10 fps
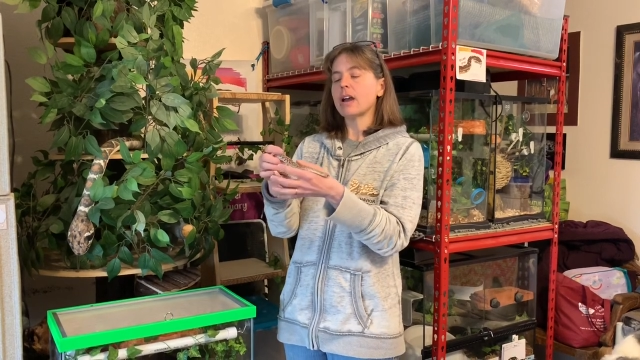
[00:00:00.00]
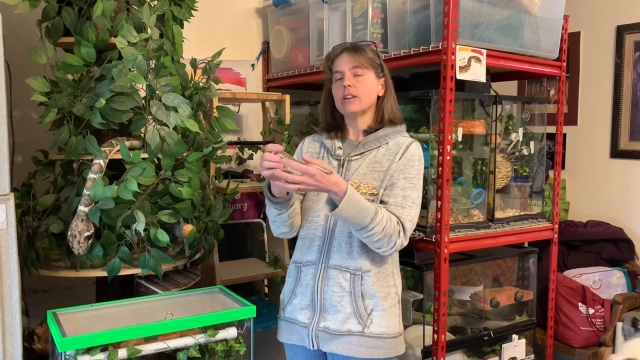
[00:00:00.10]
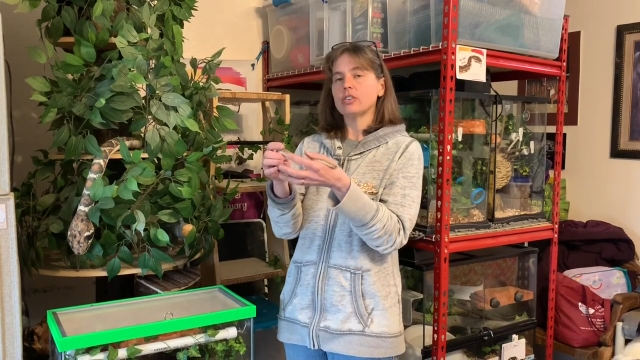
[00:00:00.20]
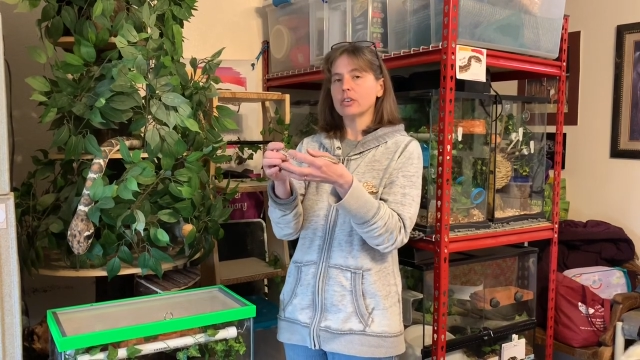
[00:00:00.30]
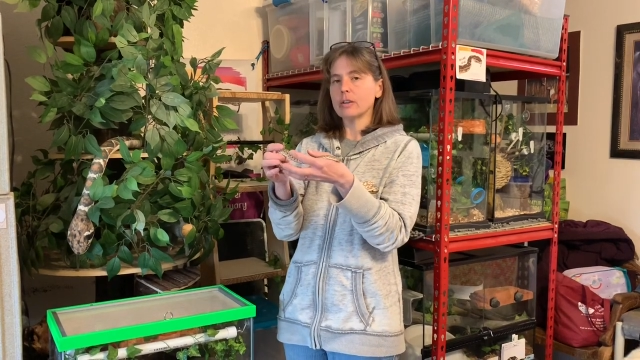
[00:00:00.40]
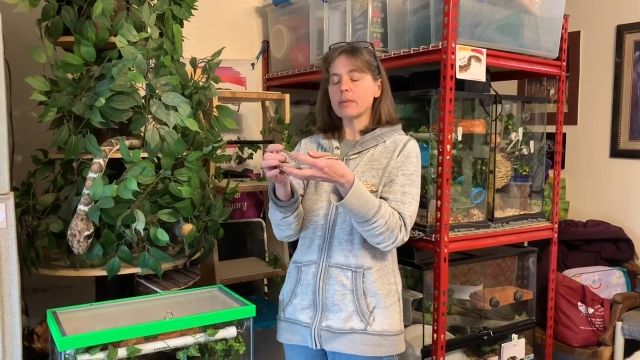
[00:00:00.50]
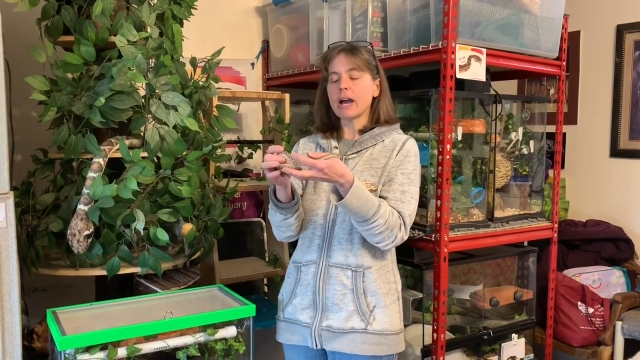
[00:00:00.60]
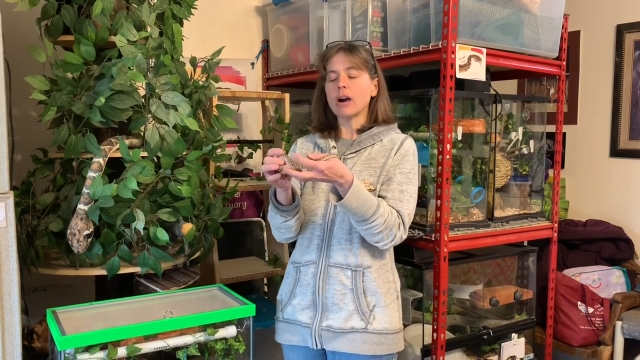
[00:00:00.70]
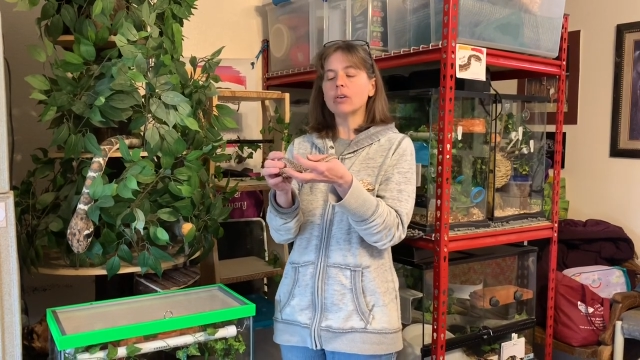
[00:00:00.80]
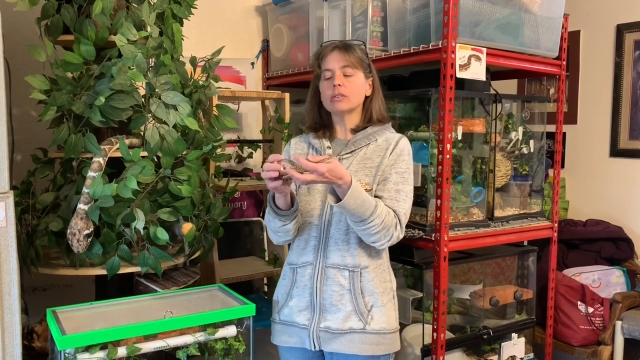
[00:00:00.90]
I took him
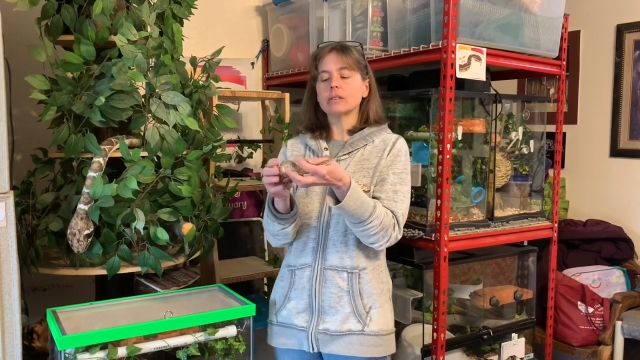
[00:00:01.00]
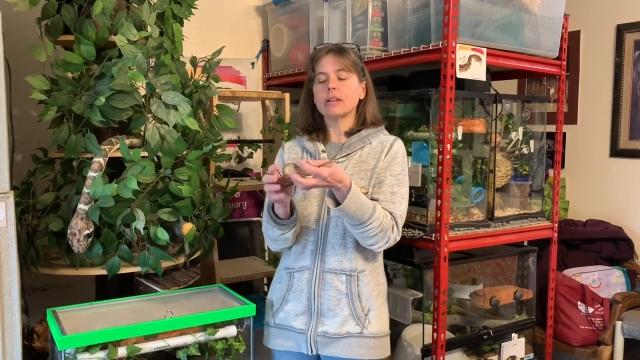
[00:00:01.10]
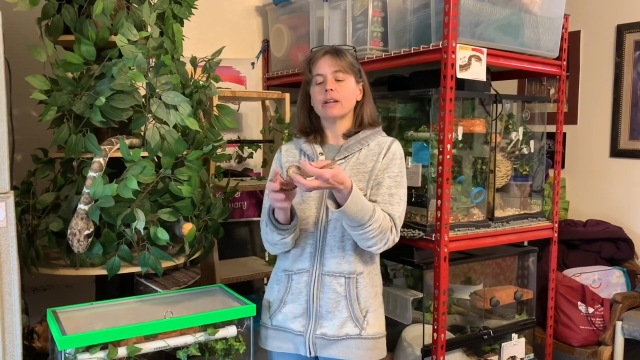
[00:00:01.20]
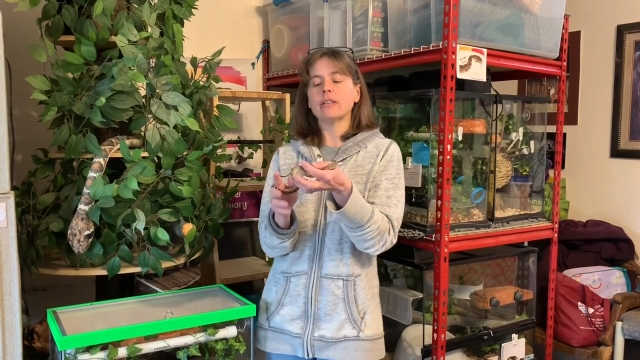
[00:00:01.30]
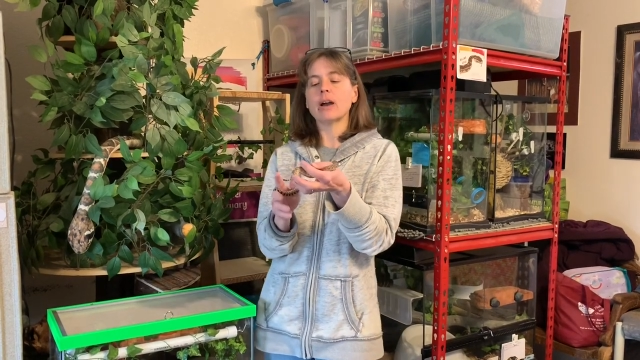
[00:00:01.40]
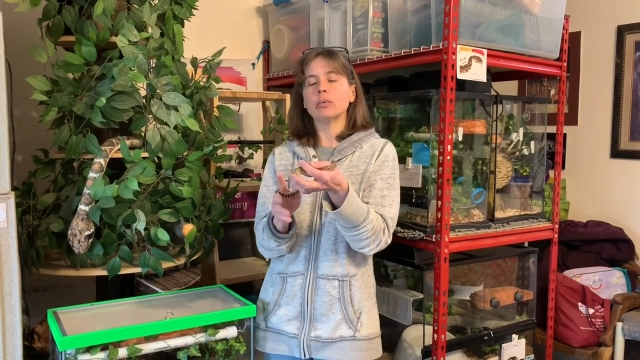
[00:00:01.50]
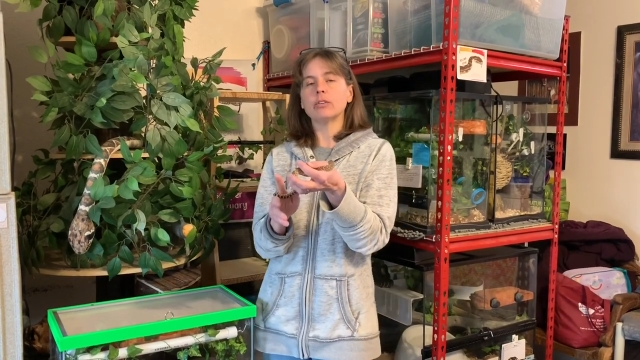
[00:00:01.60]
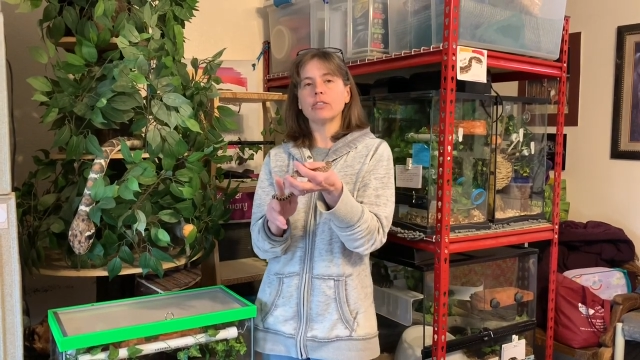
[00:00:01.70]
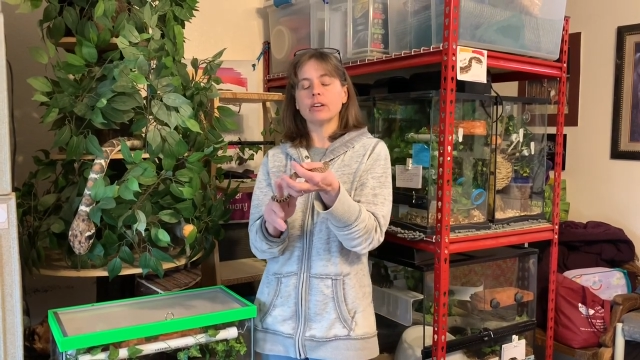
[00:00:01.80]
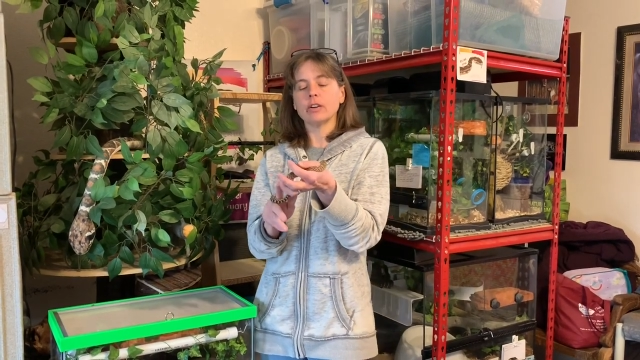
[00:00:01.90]
out, and that went
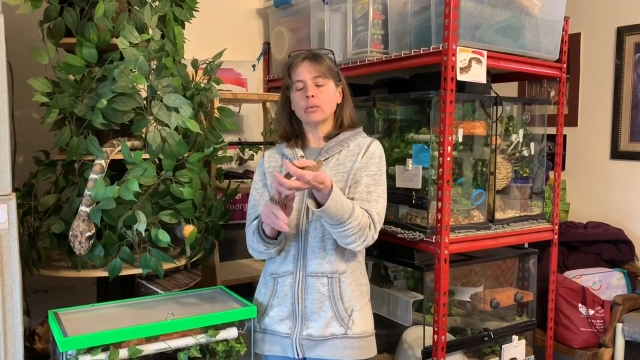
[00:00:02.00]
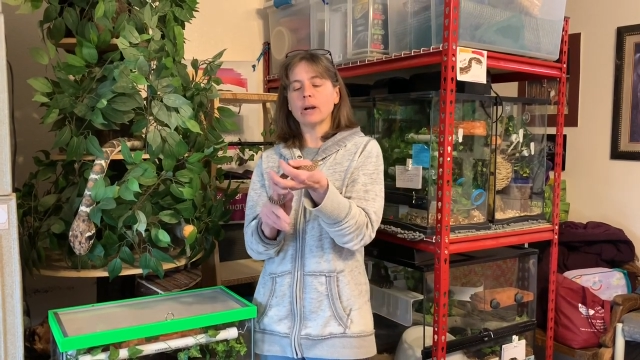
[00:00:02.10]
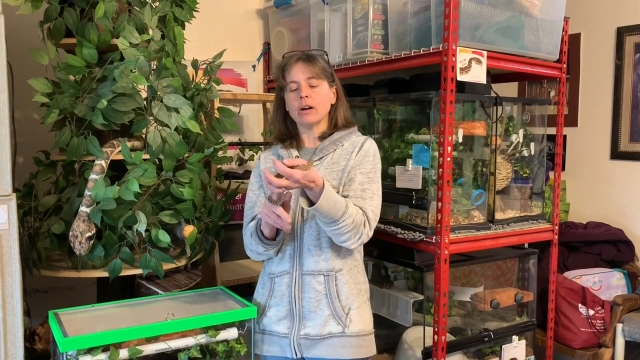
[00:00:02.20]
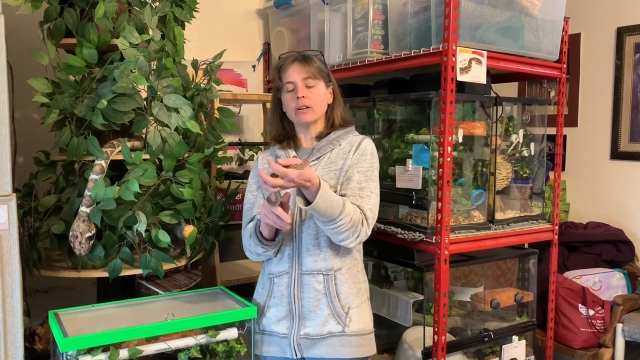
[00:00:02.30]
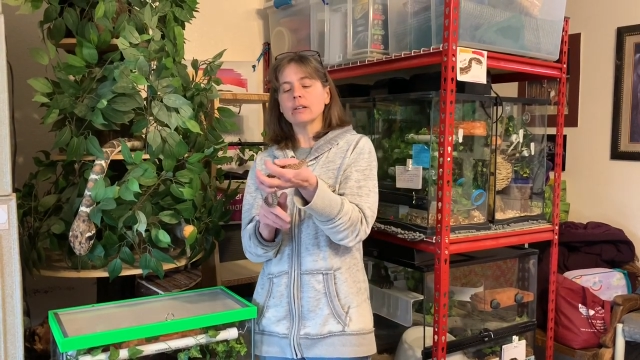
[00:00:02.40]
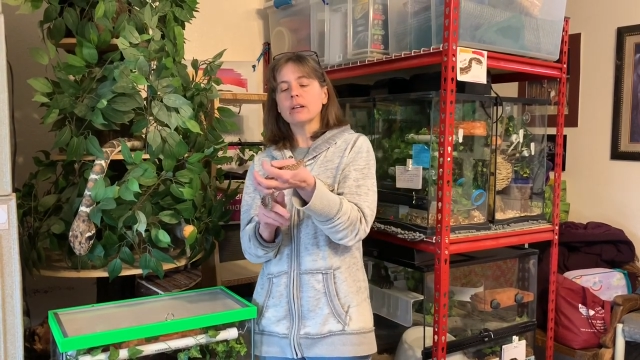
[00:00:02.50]
very well.